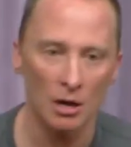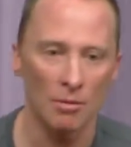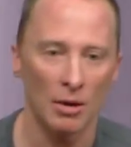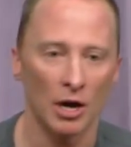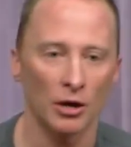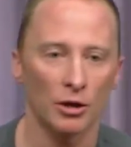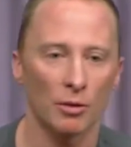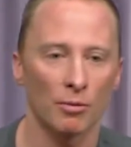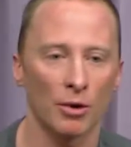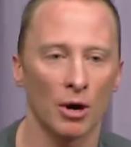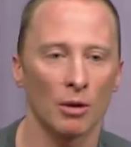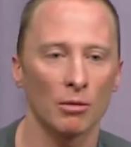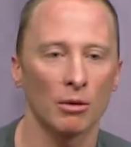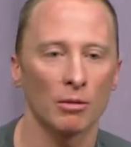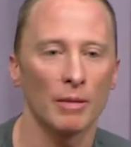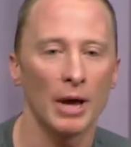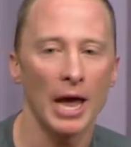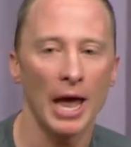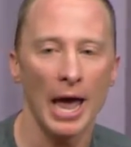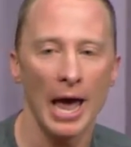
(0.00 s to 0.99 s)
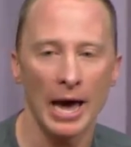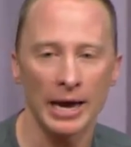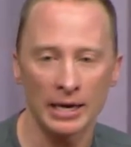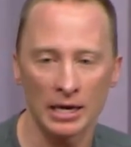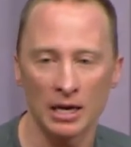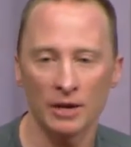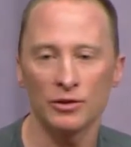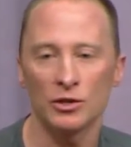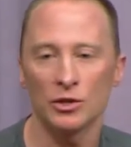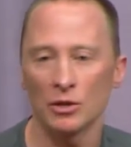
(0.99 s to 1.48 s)
about the problem, and
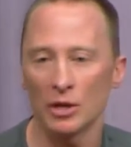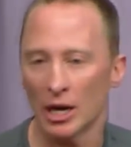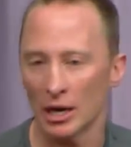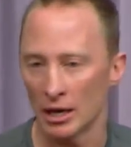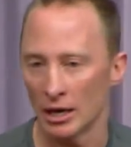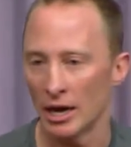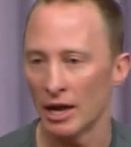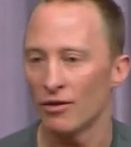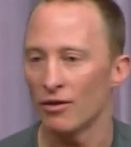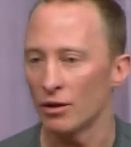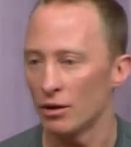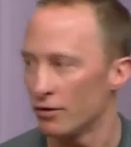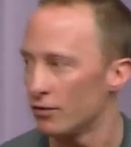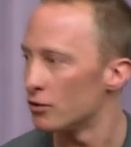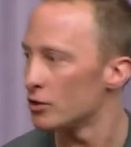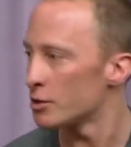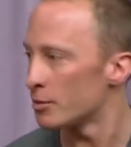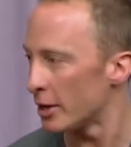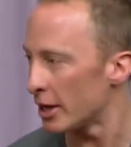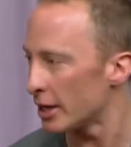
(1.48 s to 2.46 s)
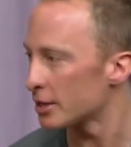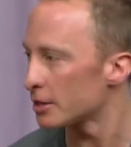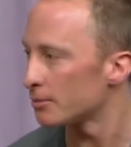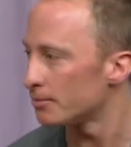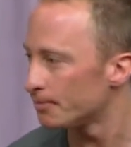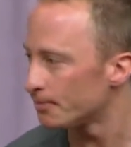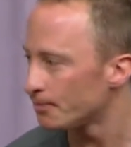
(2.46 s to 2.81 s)
gives you that level of respect.